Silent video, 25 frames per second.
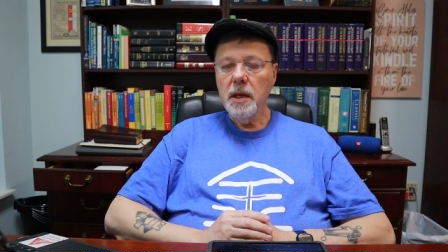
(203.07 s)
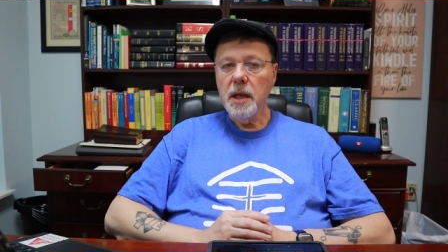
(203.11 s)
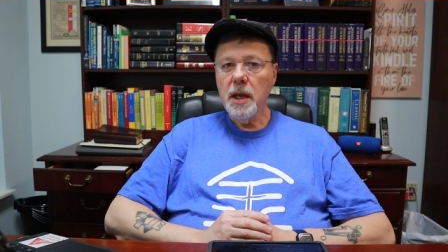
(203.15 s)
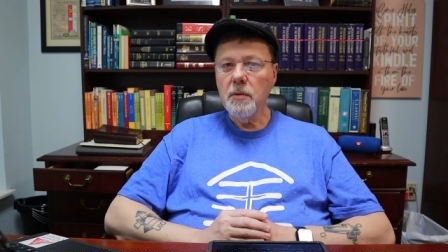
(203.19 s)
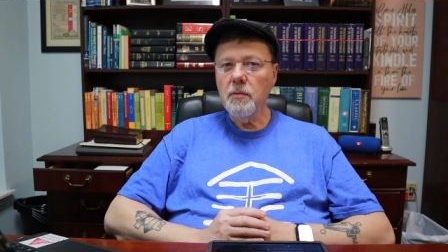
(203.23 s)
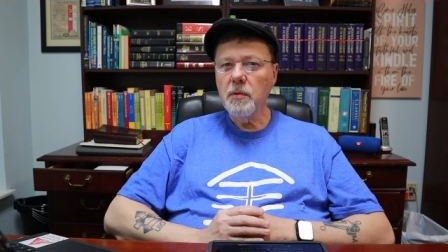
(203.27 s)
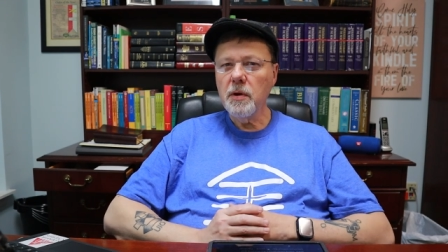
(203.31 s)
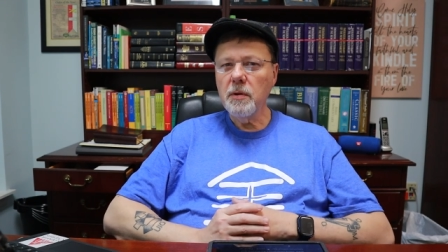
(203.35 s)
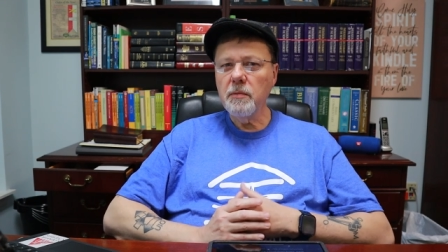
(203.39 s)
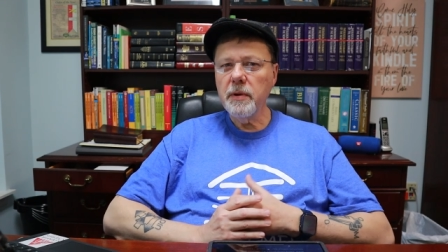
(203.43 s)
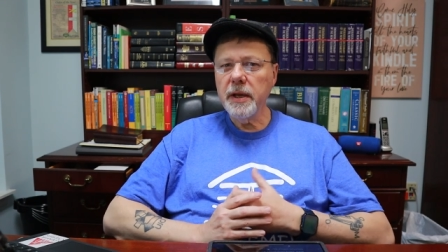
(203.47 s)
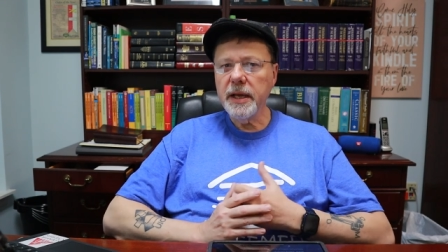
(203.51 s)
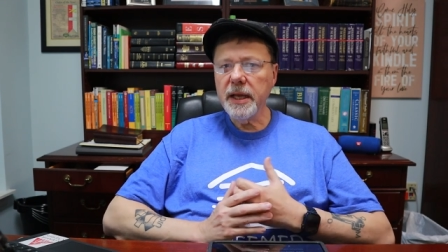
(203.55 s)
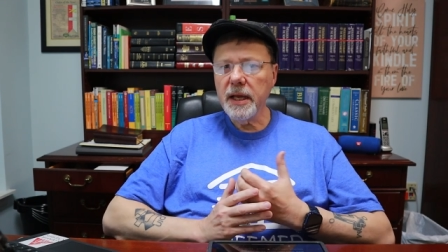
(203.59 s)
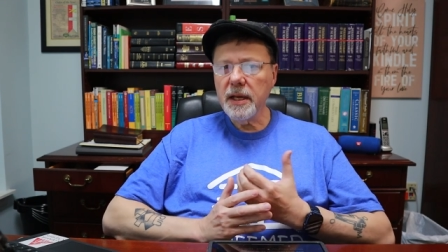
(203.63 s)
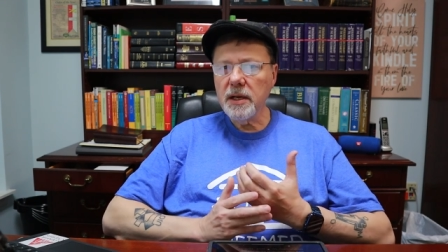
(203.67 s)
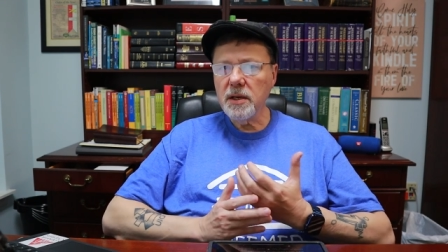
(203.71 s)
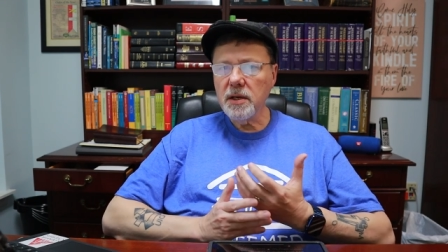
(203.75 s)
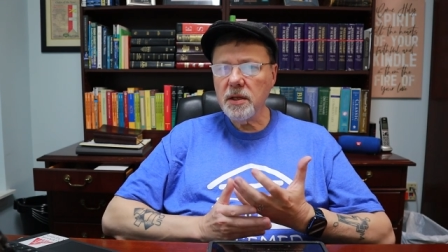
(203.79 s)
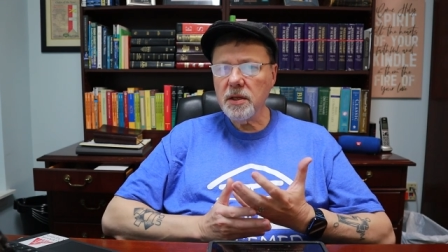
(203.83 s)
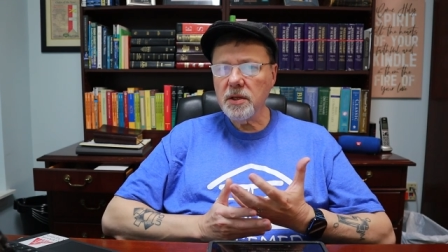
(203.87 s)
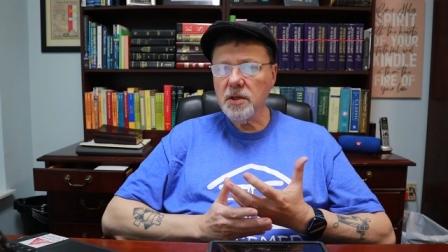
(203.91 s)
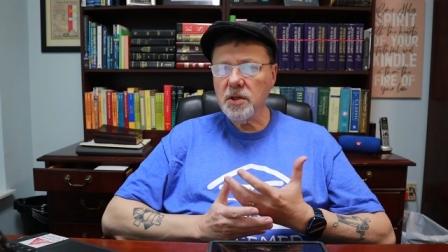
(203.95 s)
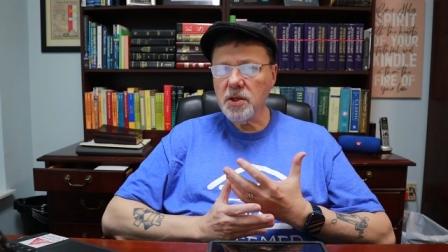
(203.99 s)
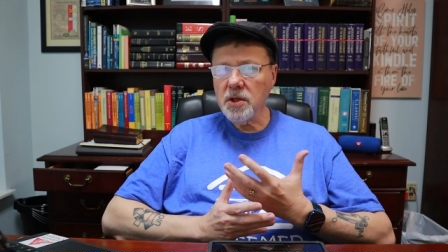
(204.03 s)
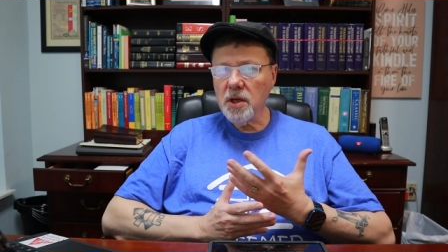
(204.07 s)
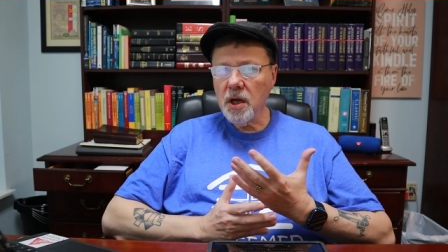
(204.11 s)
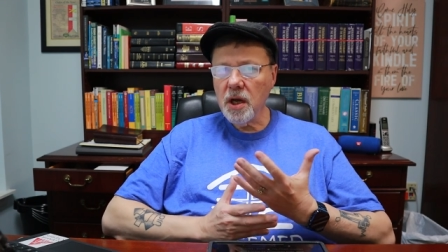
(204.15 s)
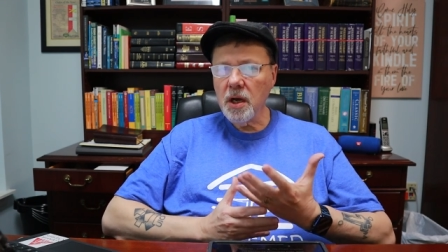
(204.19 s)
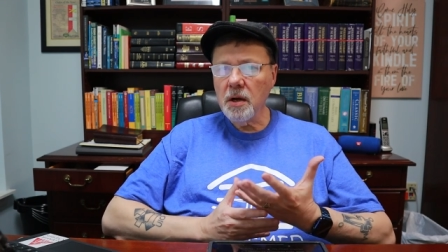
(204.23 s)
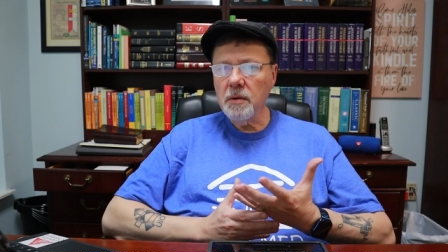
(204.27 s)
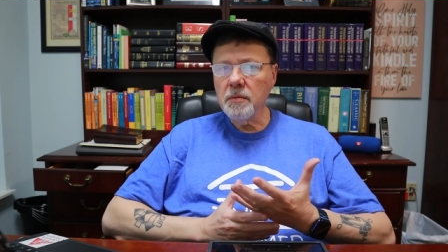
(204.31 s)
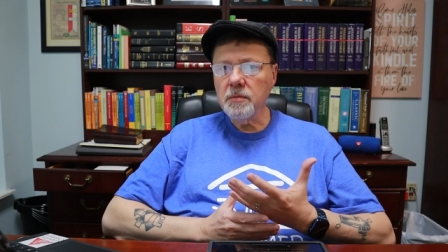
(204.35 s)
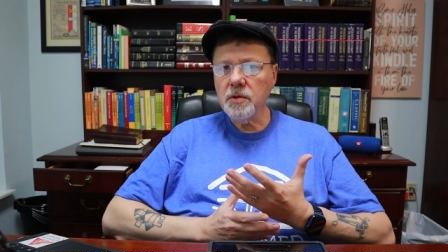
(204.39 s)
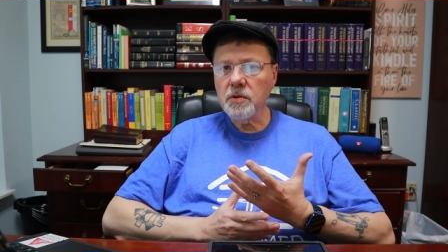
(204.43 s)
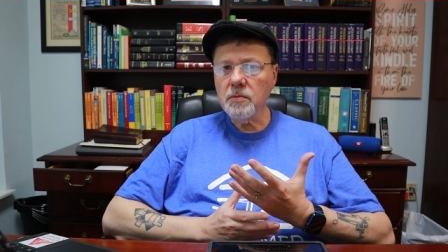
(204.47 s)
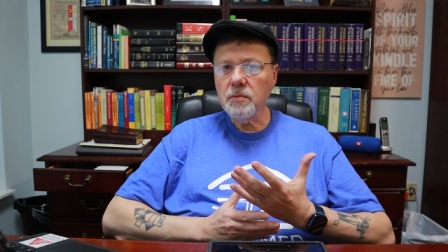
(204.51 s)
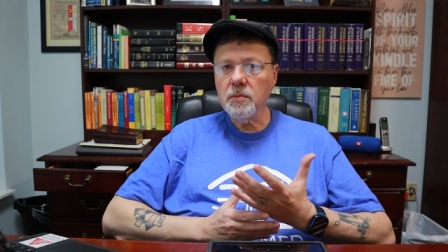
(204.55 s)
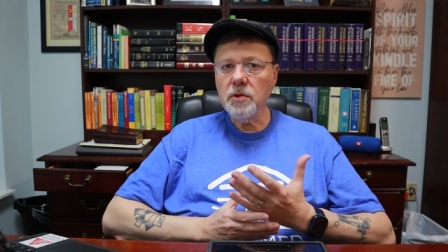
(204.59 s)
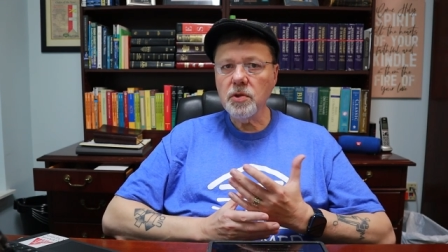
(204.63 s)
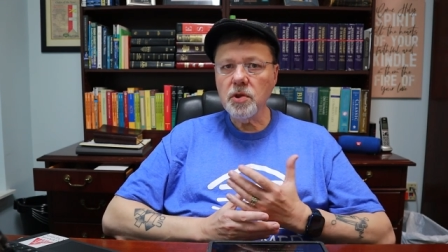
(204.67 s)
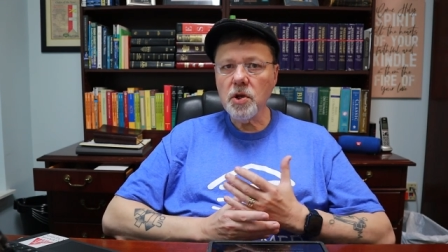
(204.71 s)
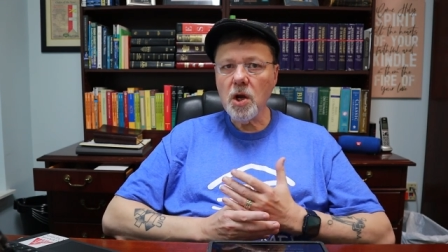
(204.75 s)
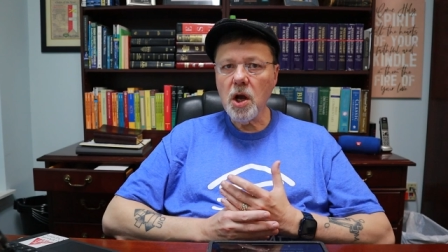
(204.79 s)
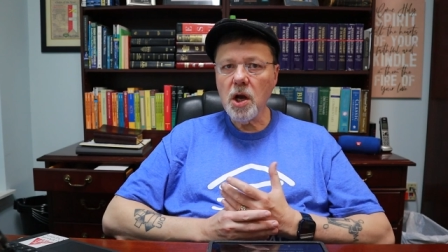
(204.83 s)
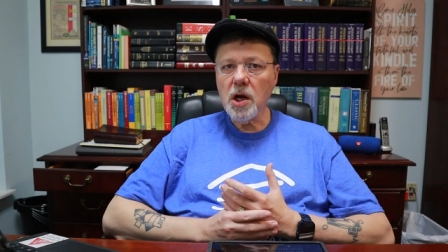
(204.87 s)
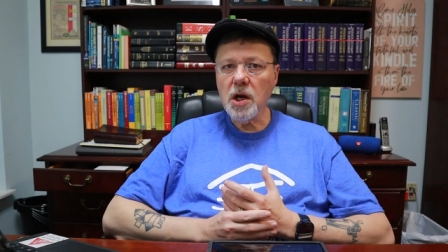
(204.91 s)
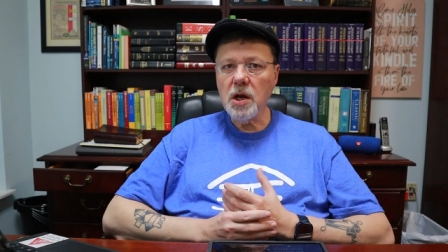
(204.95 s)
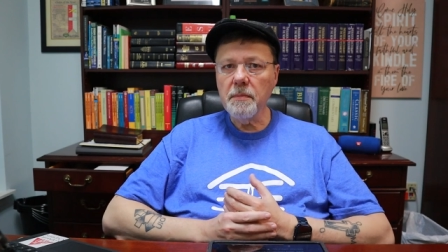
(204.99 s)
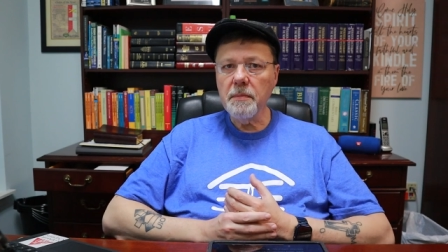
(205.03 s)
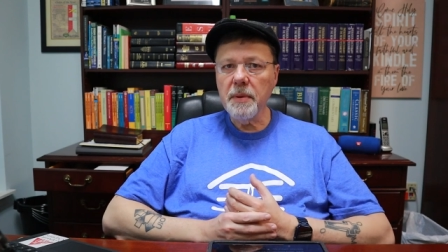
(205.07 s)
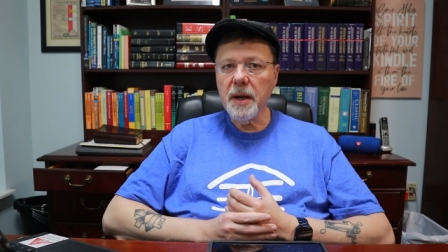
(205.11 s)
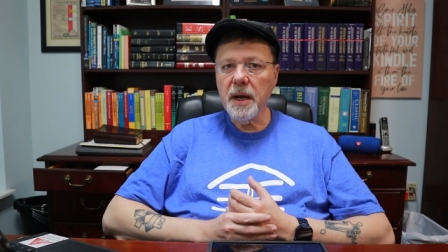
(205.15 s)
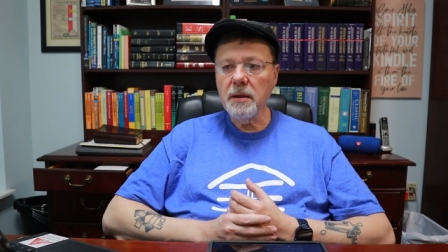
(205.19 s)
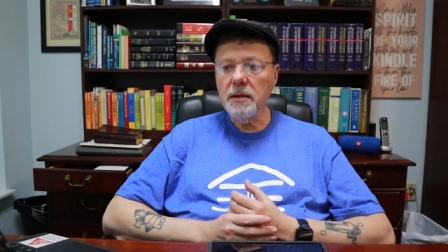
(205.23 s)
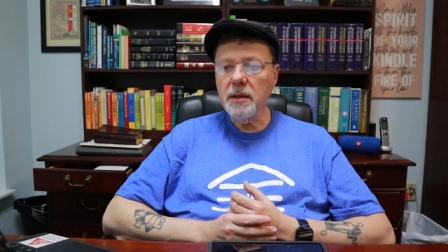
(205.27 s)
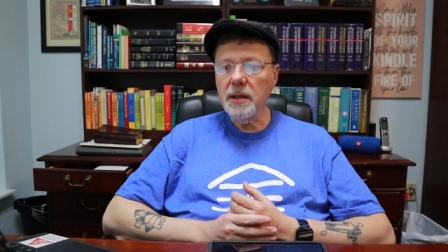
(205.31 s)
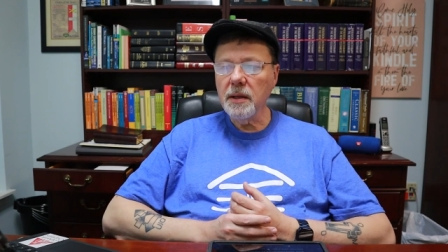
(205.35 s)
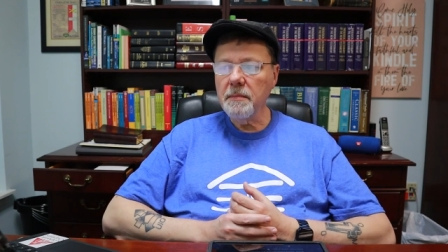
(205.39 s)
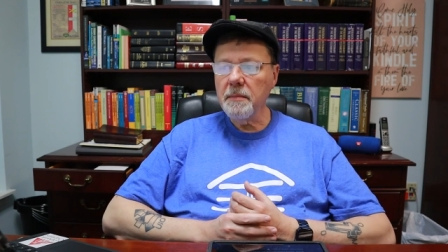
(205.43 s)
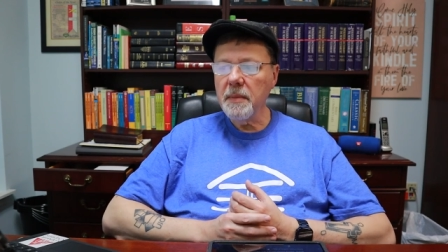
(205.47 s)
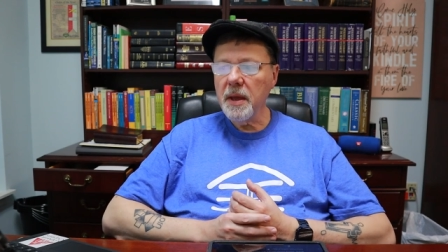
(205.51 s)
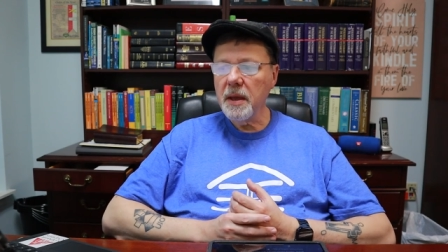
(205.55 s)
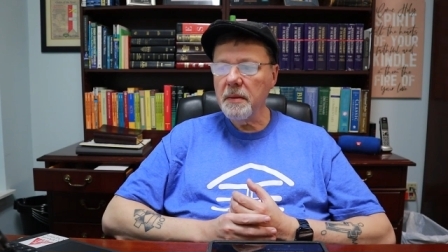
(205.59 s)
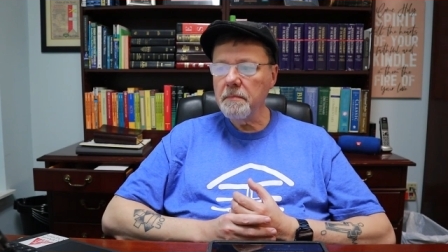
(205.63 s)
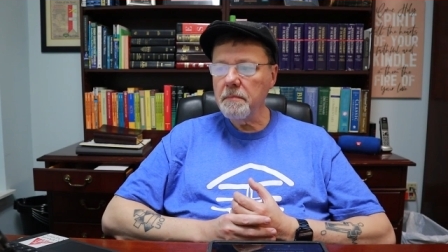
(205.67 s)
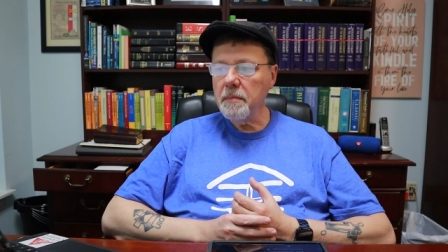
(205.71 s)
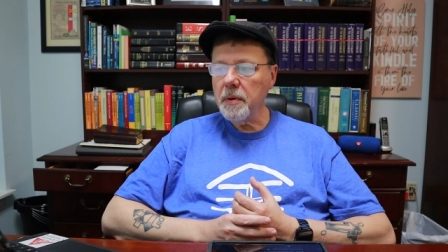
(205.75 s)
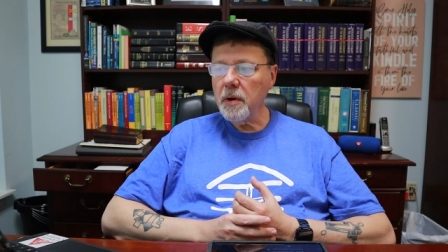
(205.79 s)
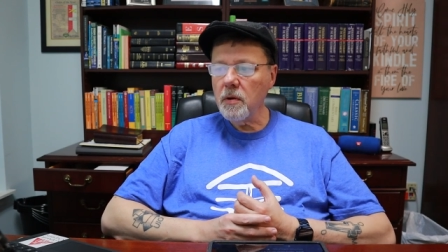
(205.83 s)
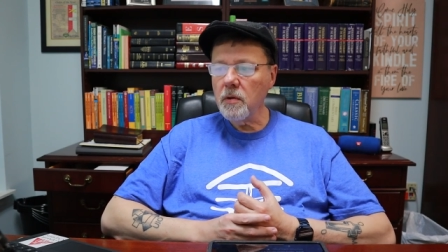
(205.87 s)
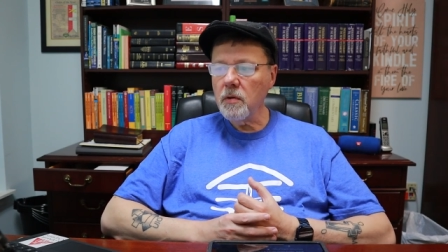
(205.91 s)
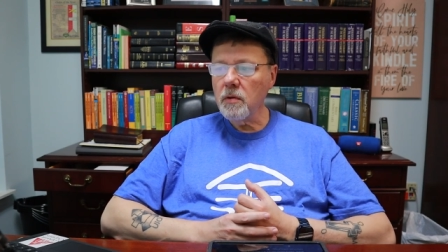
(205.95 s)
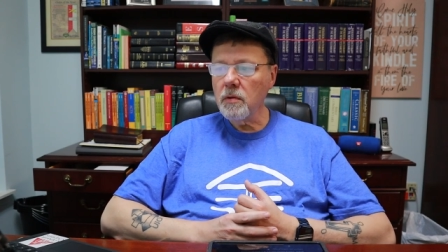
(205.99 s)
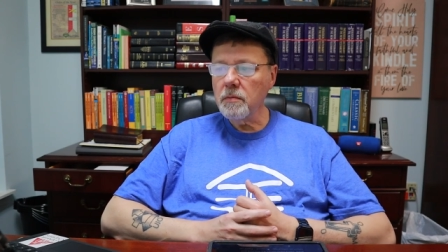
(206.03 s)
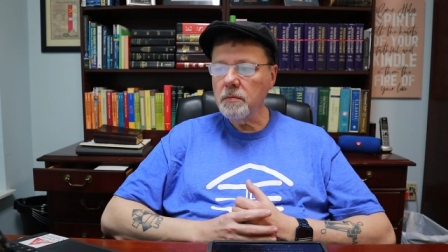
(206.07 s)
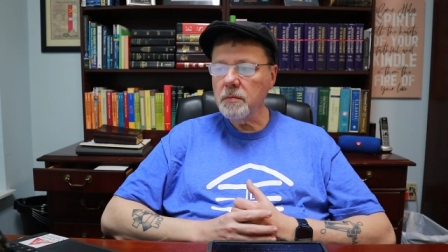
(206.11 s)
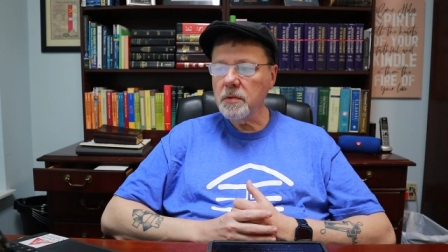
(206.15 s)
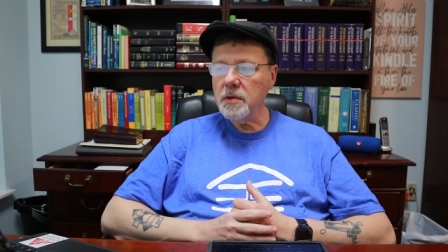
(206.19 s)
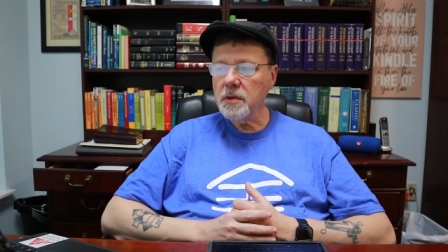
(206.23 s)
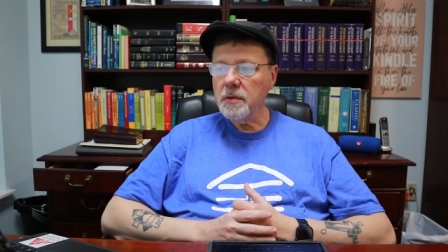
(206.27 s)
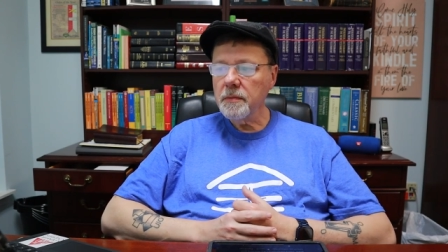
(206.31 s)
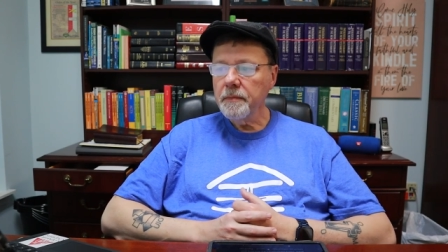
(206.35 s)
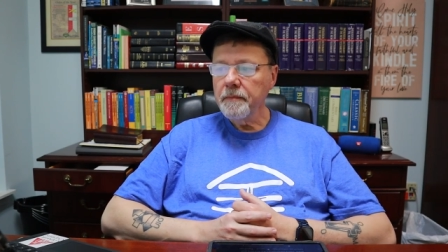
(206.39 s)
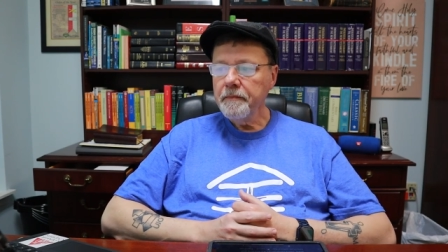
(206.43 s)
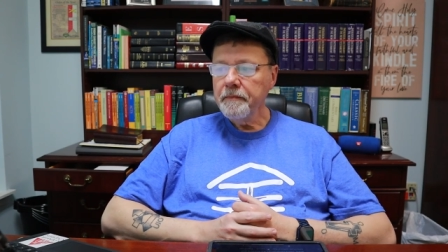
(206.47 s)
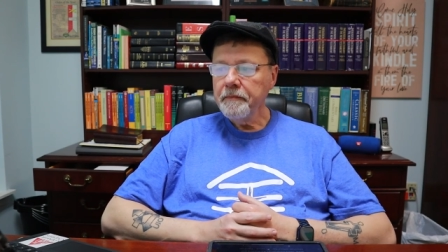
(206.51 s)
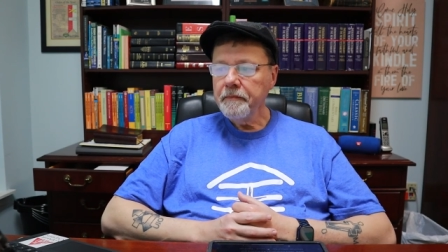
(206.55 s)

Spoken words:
And when we get to the Psalms, we'll talk about lament poems